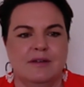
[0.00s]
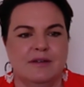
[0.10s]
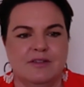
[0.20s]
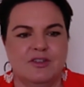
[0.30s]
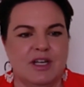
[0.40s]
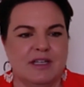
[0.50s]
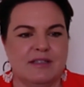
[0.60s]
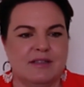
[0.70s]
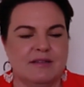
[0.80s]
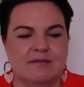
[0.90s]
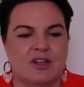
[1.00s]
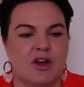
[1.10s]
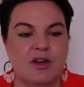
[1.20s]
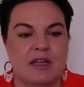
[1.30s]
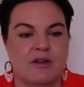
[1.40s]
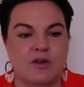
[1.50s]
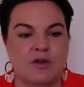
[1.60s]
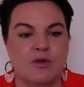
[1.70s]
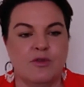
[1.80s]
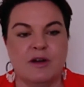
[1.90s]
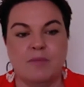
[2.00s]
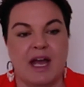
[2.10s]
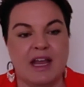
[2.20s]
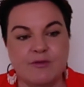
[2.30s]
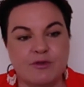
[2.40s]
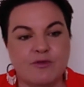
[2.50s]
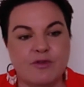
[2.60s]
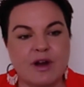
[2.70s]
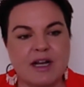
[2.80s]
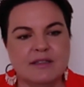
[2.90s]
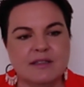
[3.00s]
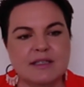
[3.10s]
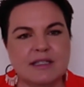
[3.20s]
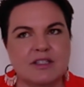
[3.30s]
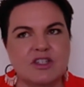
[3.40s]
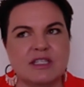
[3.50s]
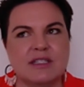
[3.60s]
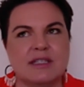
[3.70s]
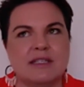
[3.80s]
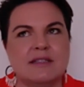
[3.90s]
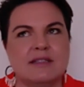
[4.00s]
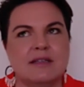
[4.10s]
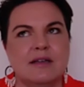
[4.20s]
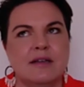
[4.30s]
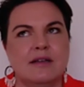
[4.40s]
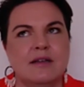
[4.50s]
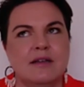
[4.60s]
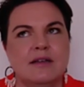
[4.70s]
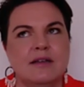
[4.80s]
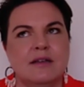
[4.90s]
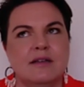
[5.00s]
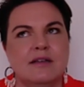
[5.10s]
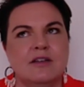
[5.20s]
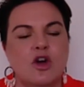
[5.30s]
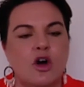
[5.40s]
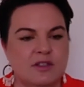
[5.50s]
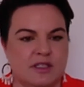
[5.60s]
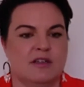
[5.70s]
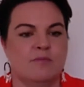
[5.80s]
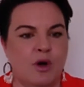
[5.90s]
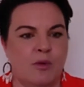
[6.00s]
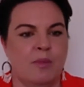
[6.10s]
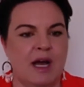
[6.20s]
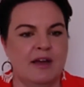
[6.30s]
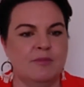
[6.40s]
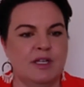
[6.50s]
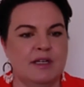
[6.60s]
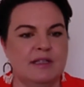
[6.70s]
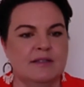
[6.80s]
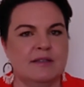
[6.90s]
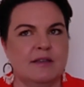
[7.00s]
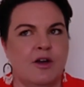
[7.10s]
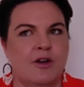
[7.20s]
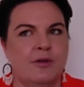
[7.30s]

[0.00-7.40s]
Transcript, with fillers: just don't hear at all, that are painful for us. It's just this constant bombardment. And so,